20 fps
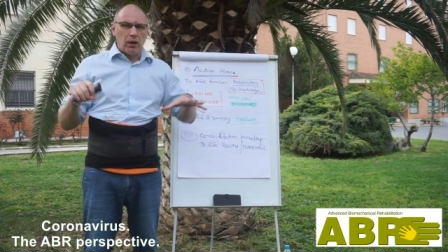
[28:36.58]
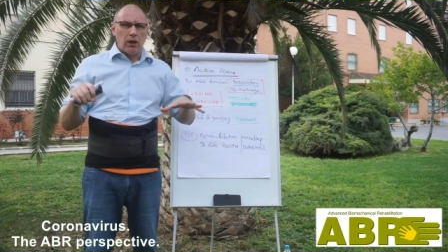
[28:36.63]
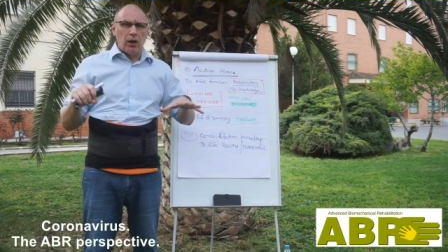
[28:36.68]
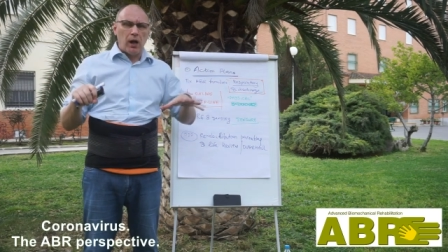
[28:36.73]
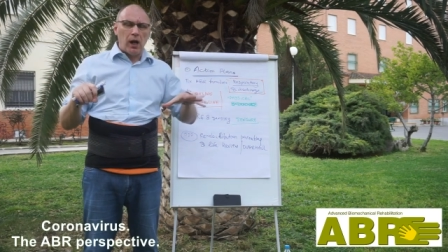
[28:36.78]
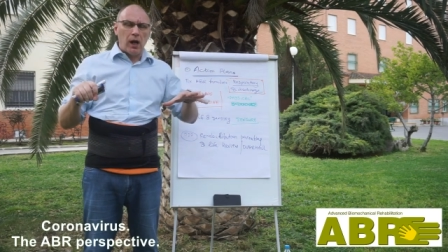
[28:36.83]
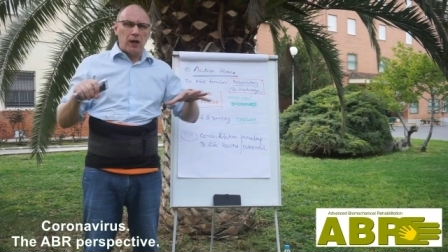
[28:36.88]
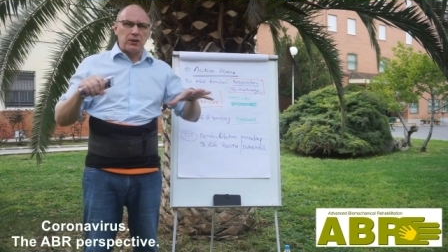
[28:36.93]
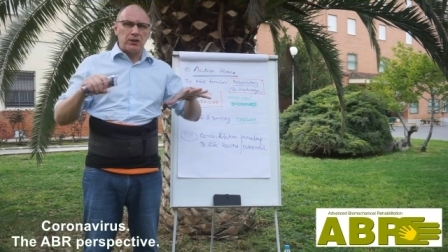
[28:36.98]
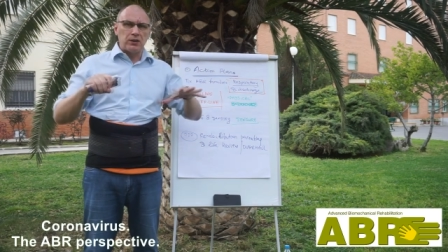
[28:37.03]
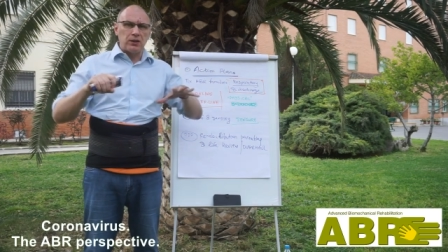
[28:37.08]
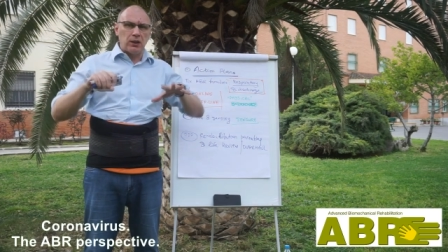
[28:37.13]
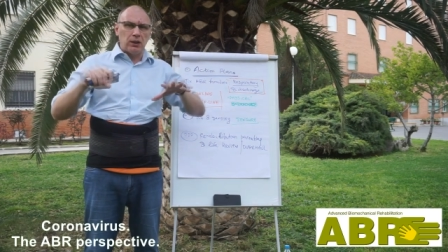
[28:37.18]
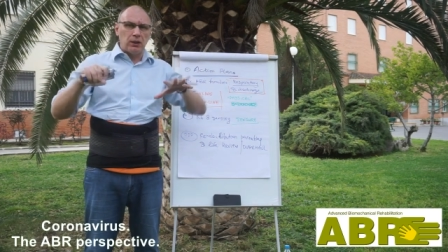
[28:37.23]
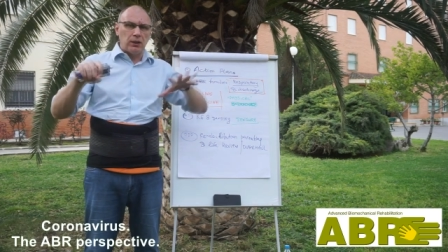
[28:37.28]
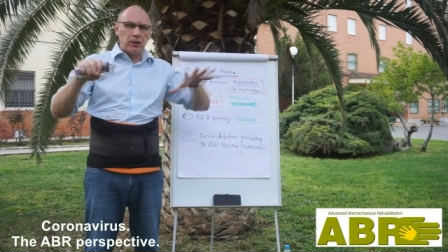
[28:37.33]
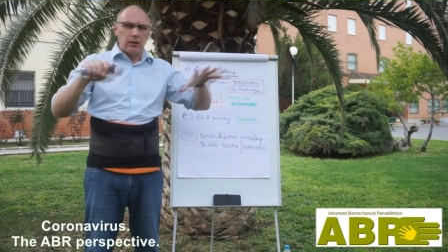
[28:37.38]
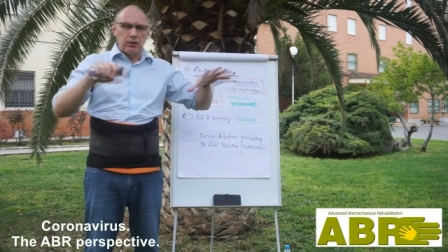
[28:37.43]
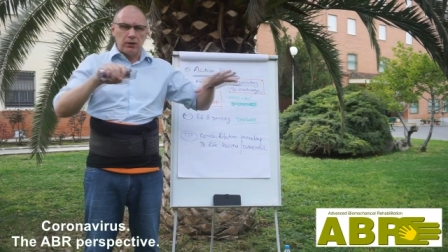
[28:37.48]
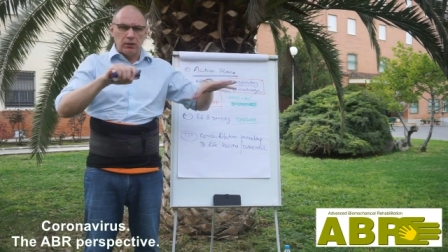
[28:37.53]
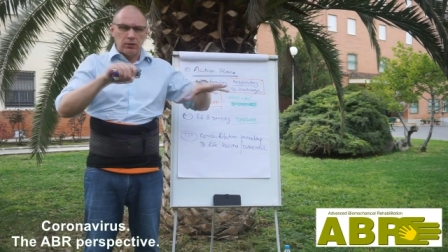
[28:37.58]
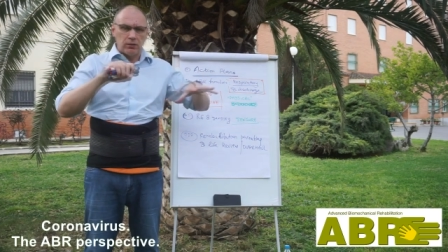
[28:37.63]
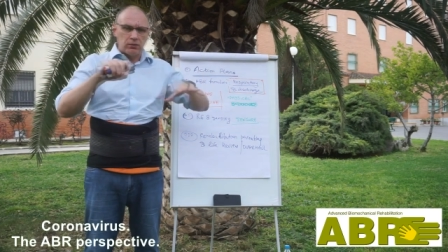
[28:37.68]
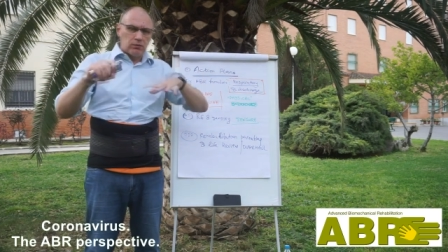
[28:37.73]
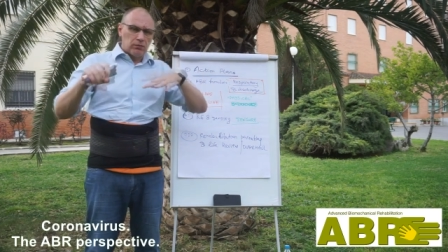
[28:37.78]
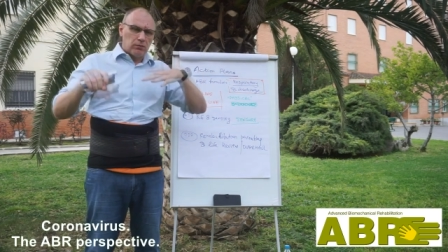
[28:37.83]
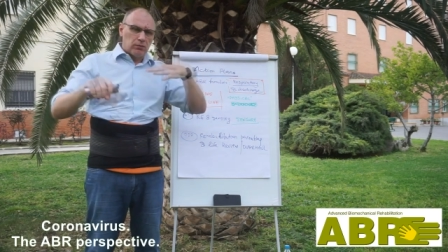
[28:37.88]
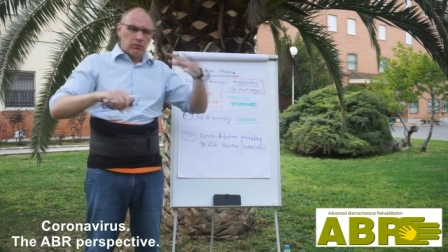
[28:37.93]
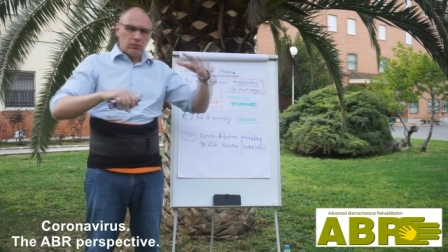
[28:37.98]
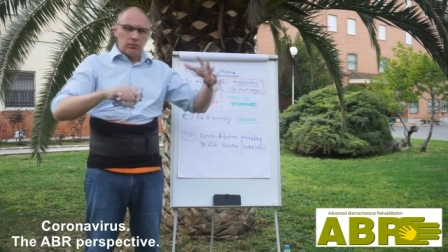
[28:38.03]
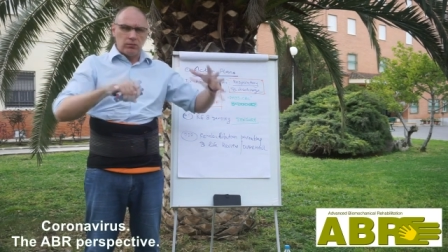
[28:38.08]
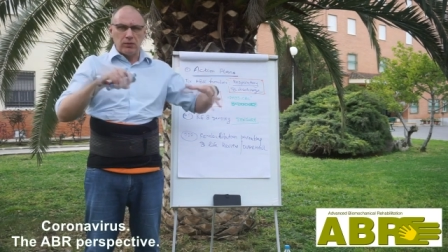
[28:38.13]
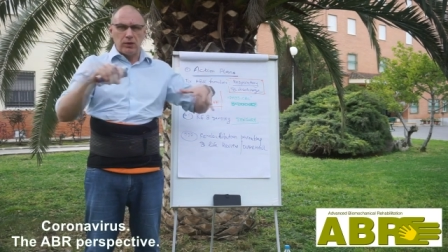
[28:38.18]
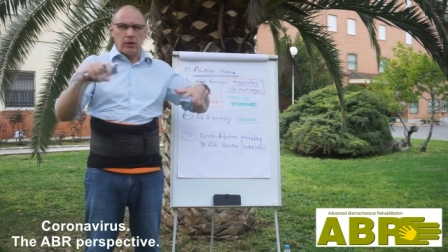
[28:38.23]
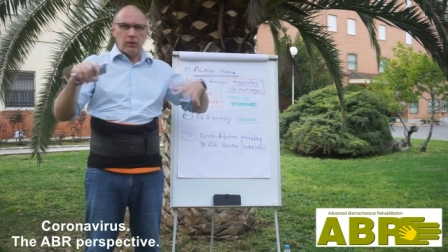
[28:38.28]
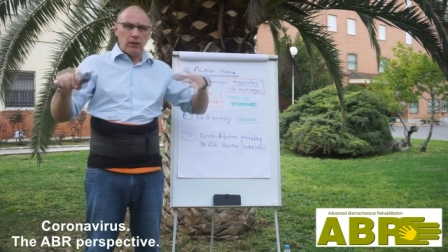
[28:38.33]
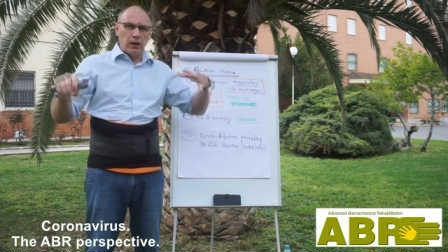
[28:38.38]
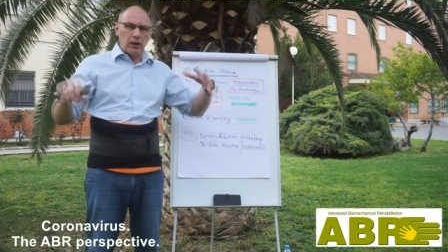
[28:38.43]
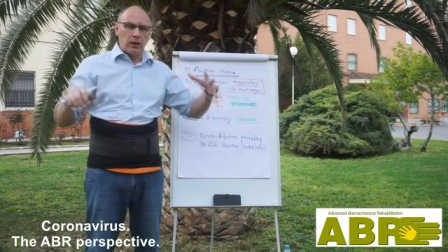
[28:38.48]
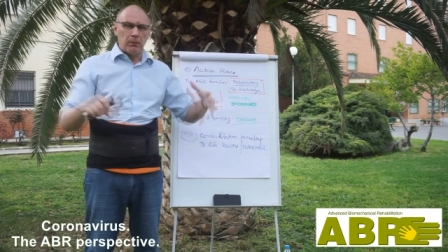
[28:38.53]
are still in
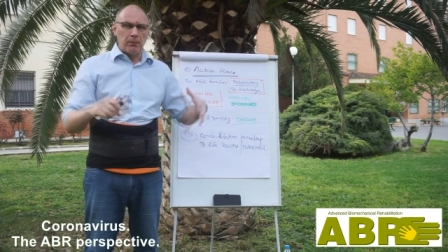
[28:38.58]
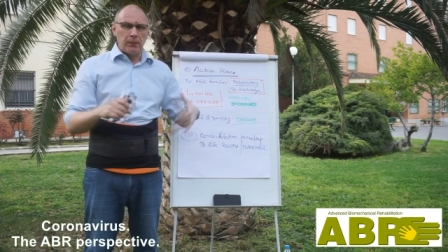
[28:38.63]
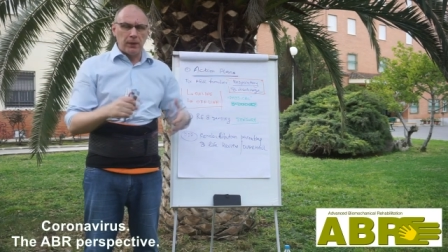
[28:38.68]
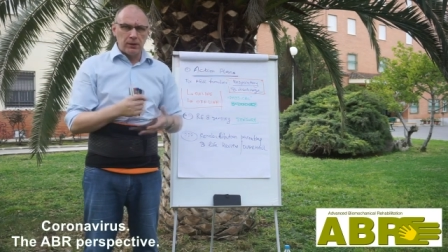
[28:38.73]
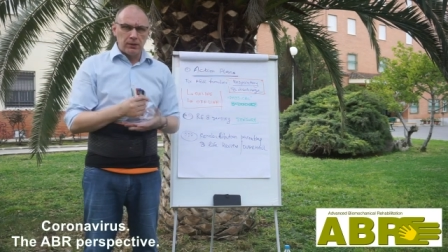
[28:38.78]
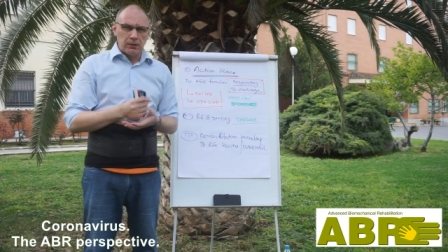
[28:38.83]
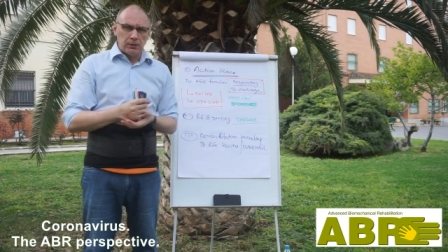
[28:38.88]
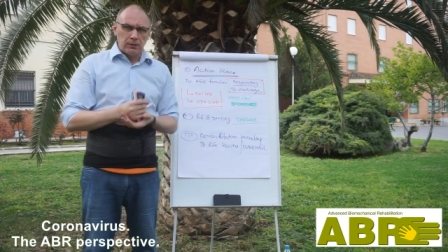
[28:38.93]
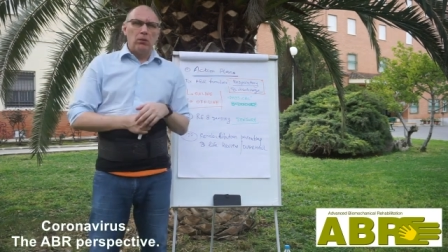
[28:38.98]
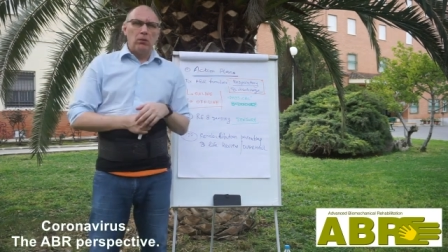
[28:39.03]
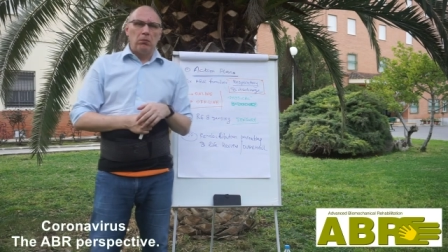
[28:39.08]
development,